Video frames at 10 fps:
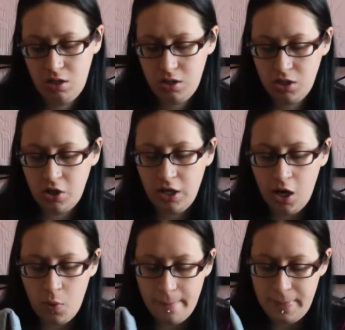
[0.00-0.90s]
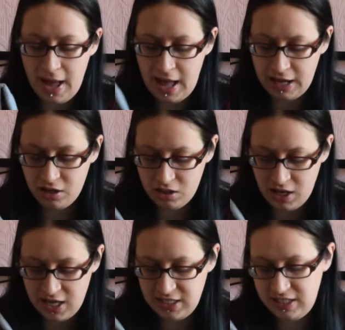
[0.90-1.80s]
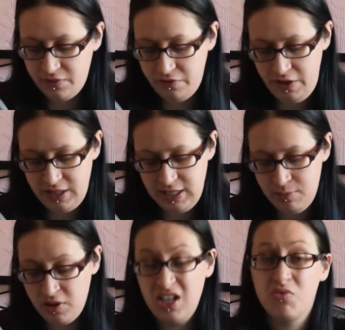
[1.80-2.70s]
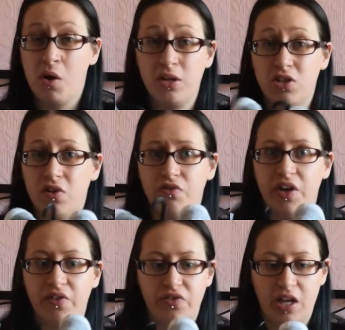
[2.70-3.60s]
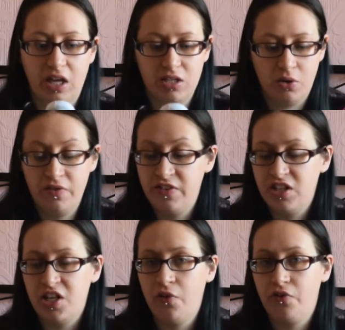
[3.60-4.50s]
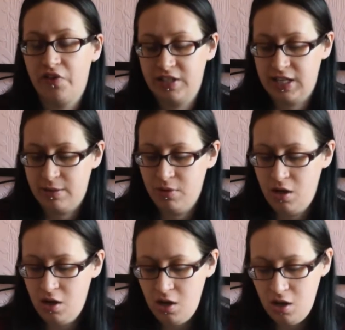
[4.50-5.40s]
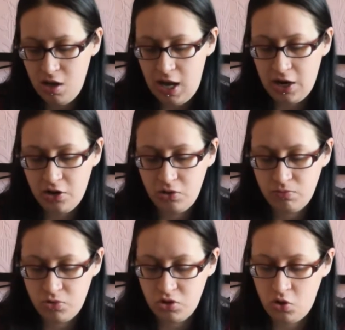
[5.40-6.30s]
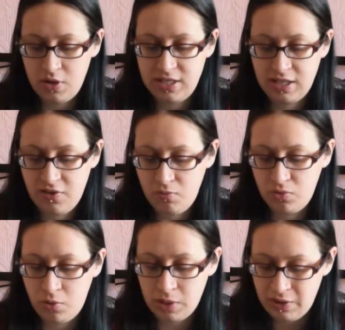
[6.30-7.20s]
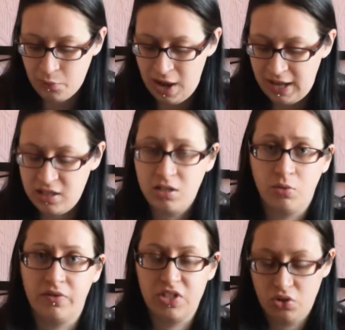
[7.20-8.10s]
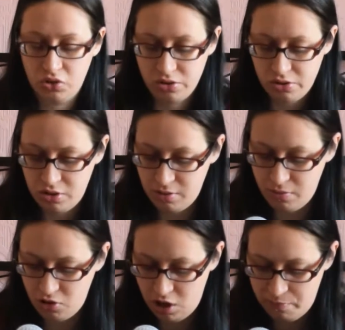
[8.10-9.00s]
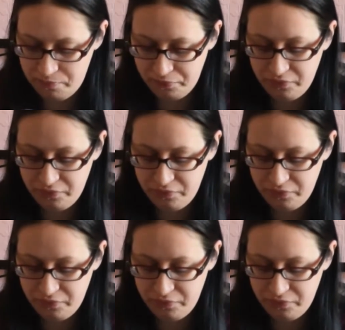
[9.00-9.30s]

so I only got one pair because in case it didn't fit in. But these were only £2.50, so even if they don't fit in, I can just always give them or give away to one of his cousins or something.